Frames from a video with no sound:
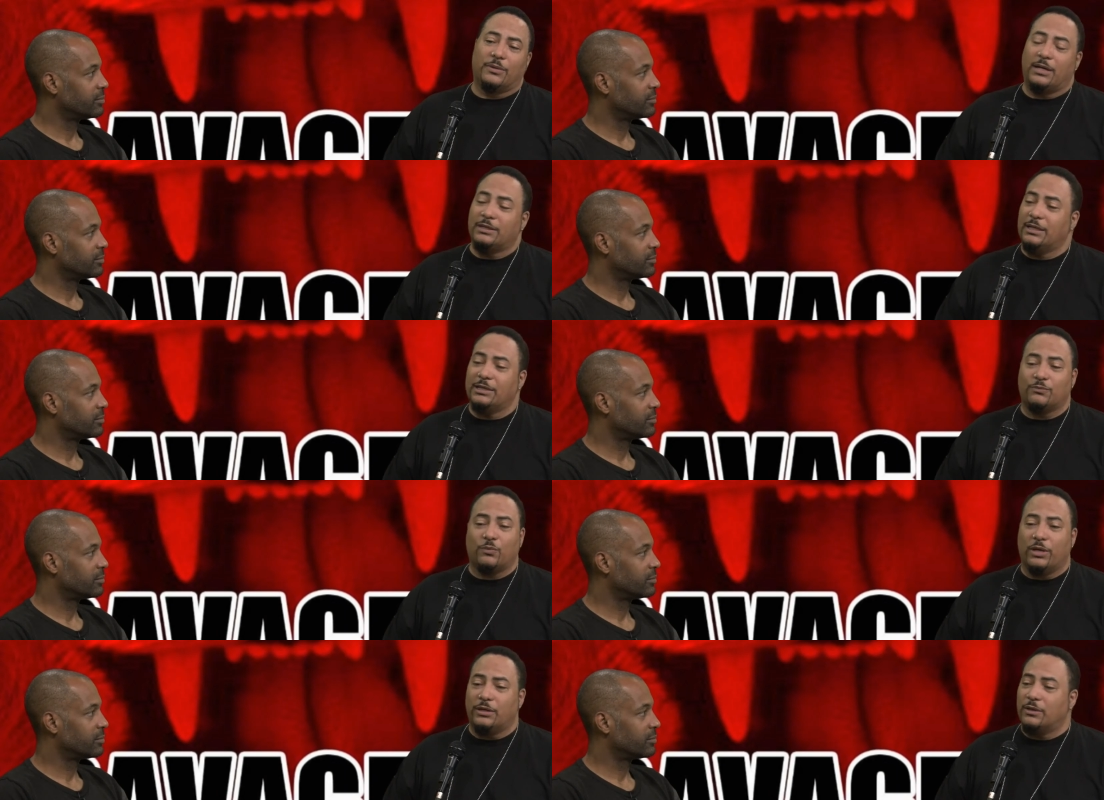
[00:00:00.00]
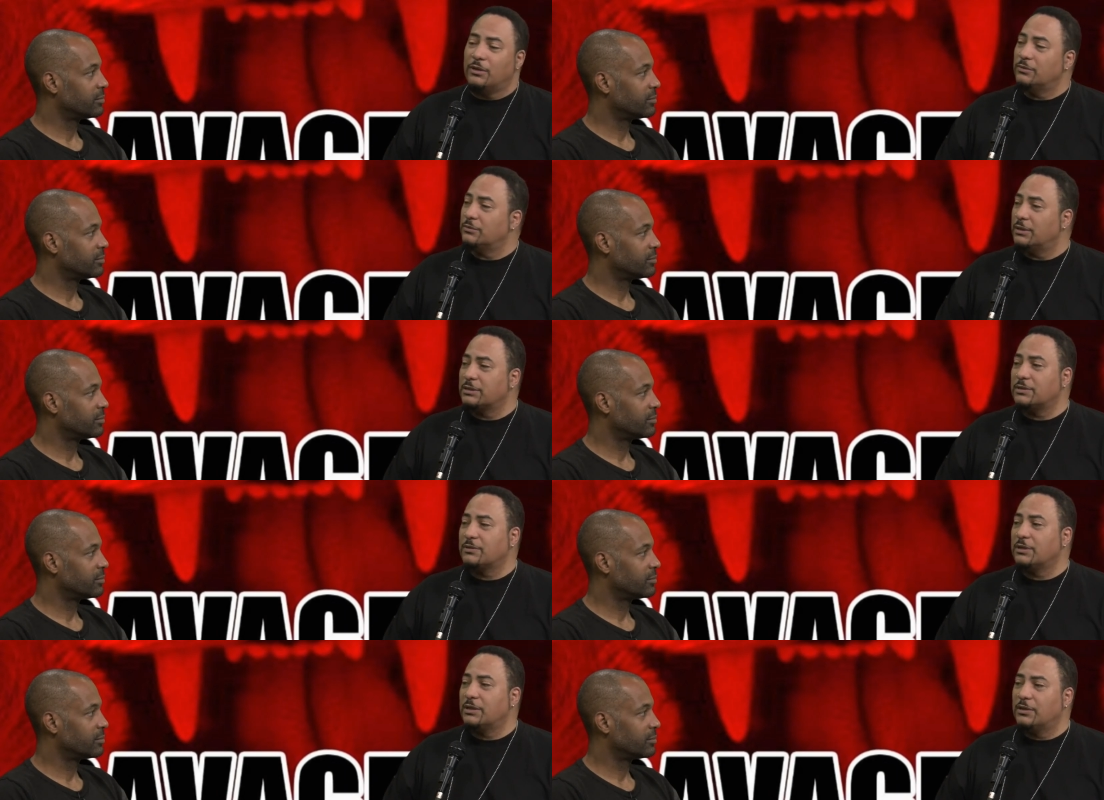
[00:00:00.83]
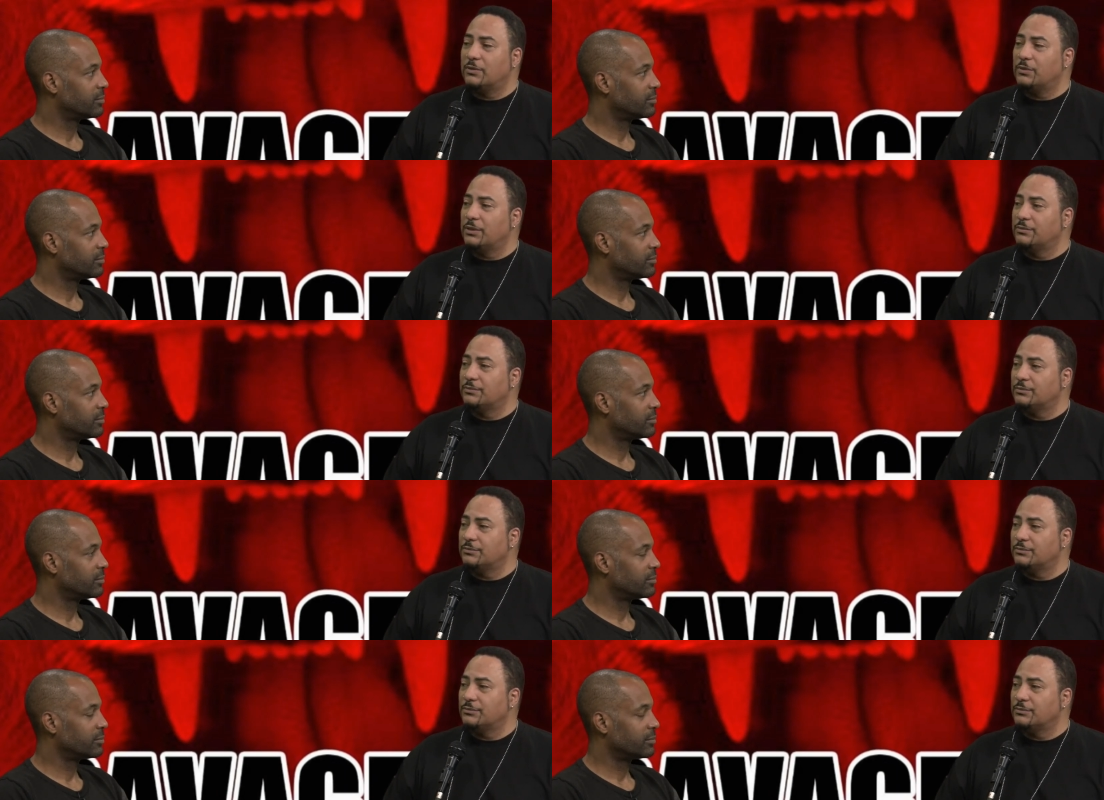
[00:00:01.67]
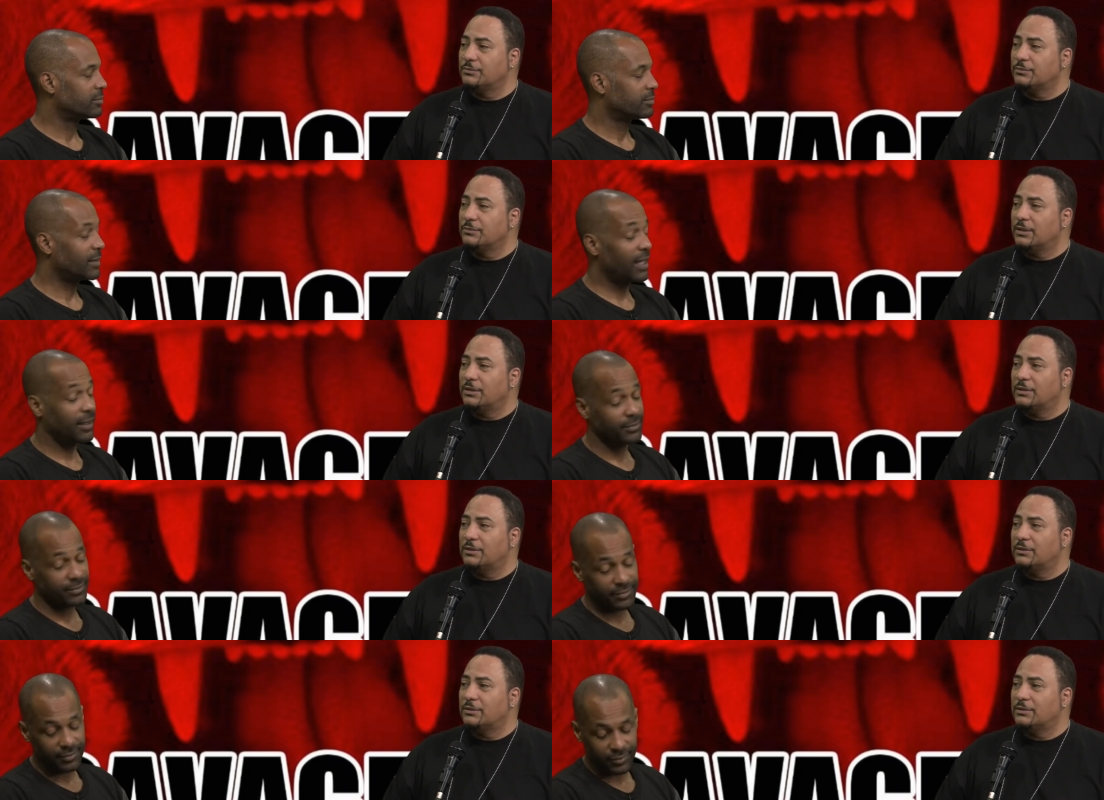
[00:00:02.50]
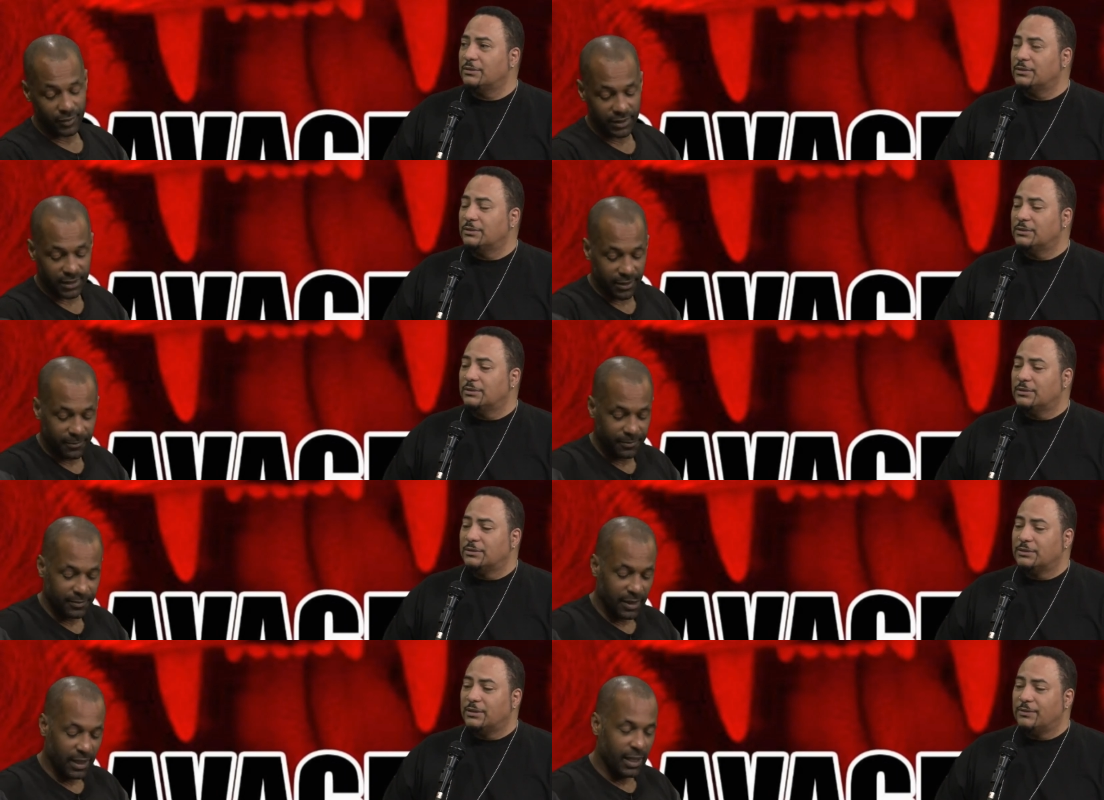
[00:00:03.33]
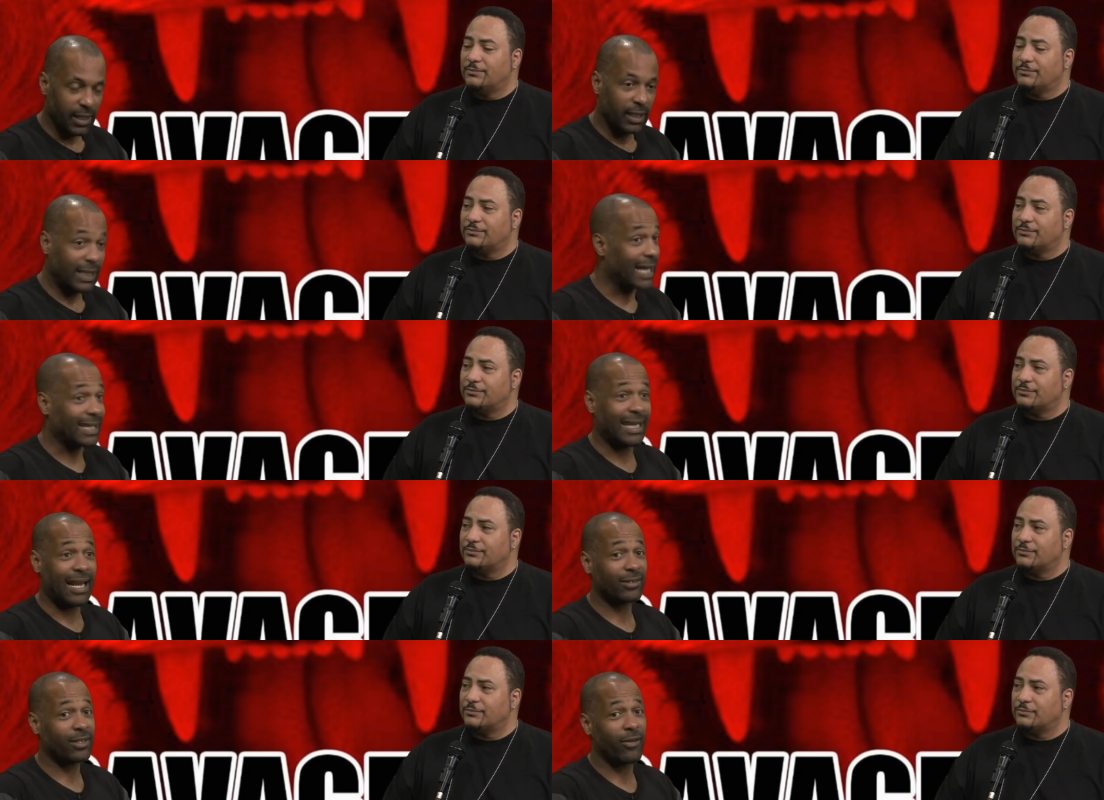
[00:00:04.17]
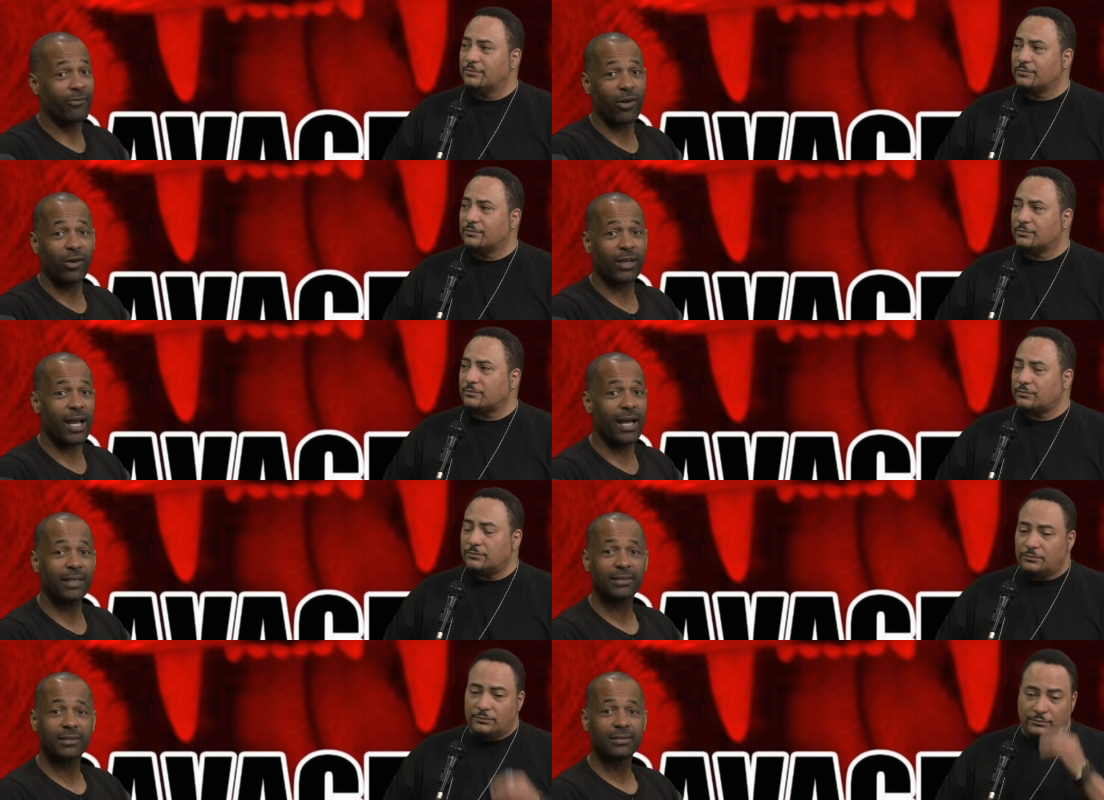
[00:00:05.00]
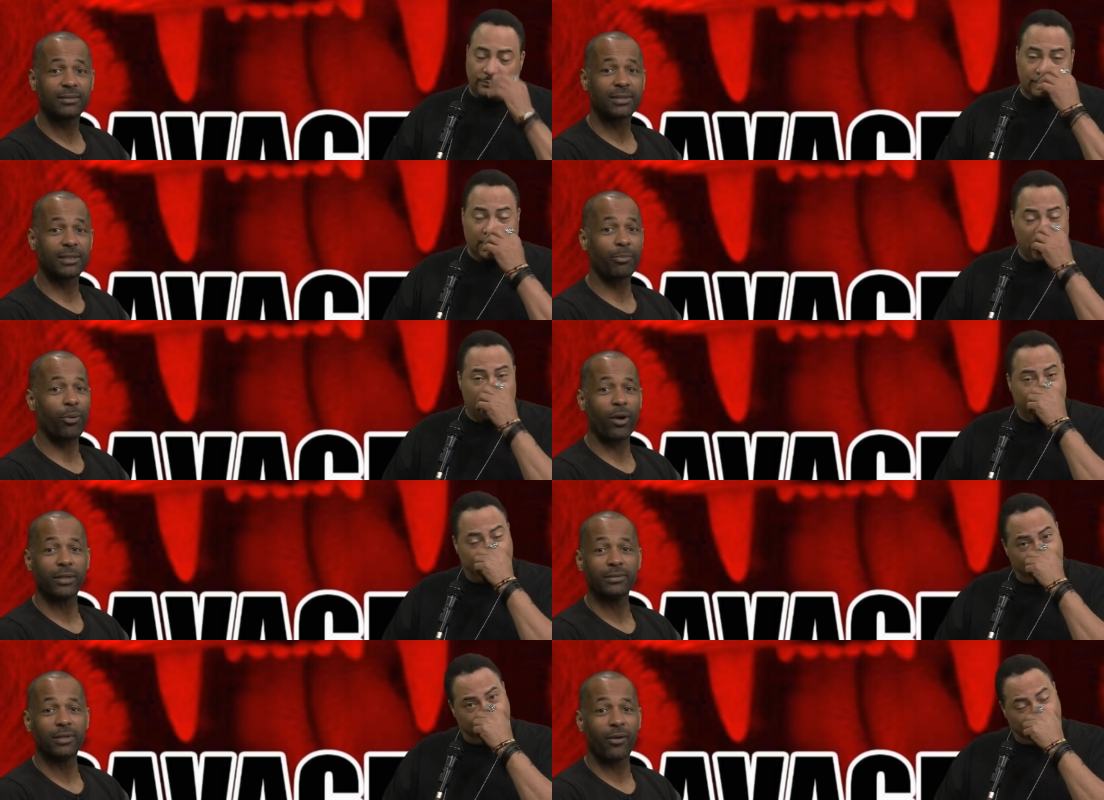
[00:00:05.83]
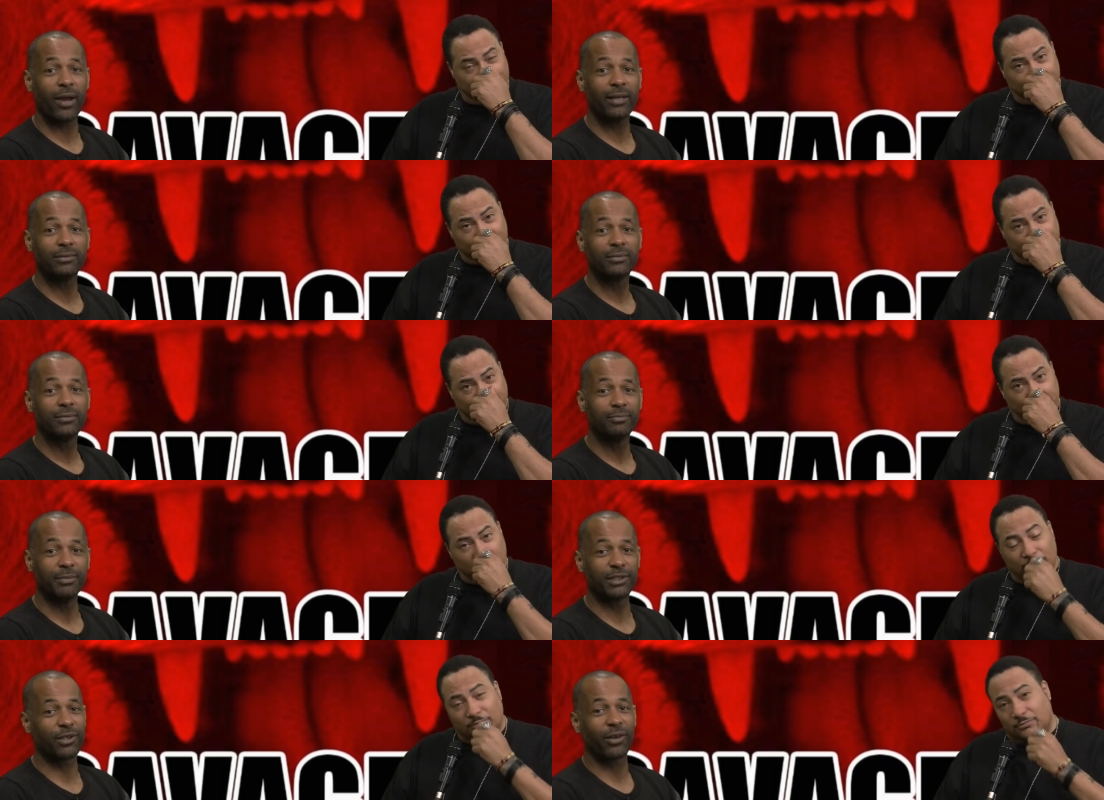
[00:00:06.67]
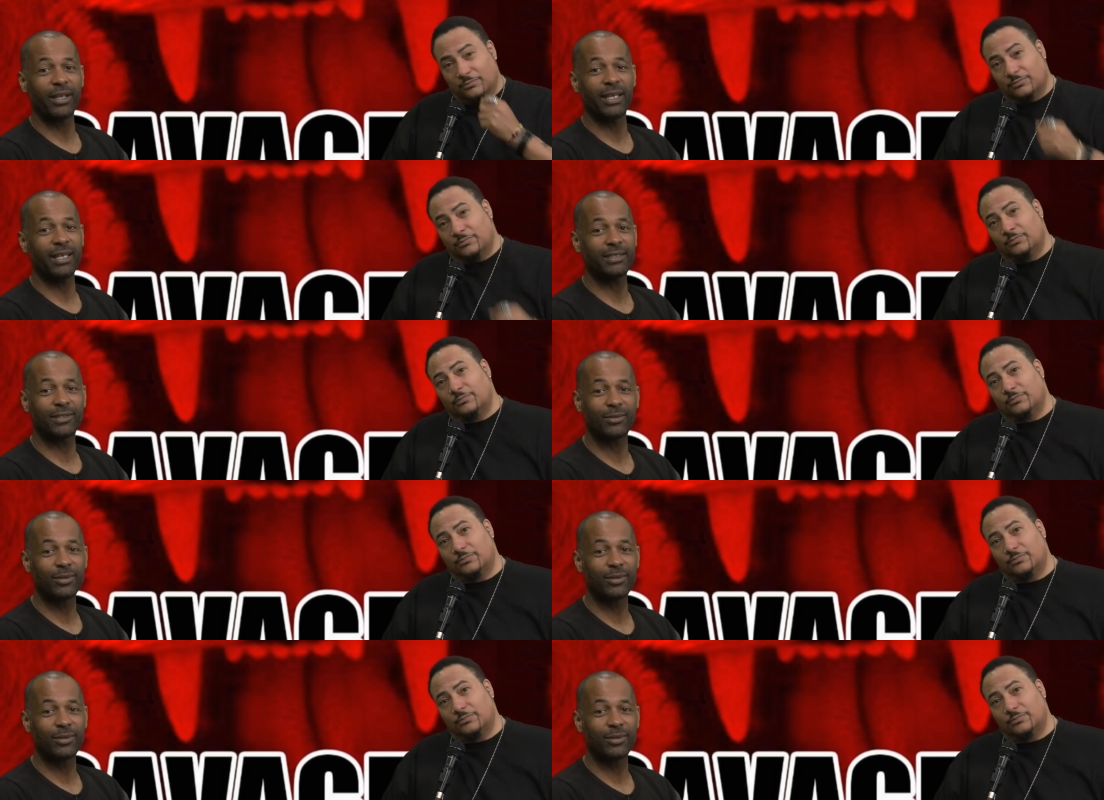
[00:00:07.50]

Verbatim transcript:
Speaker 1: I, he could win though. I still think he could win.
Speaker 2: Yeah, we'll see. Yeah, got to get out there and vote, guys. It's yeah. important, all right. Missouri needs you.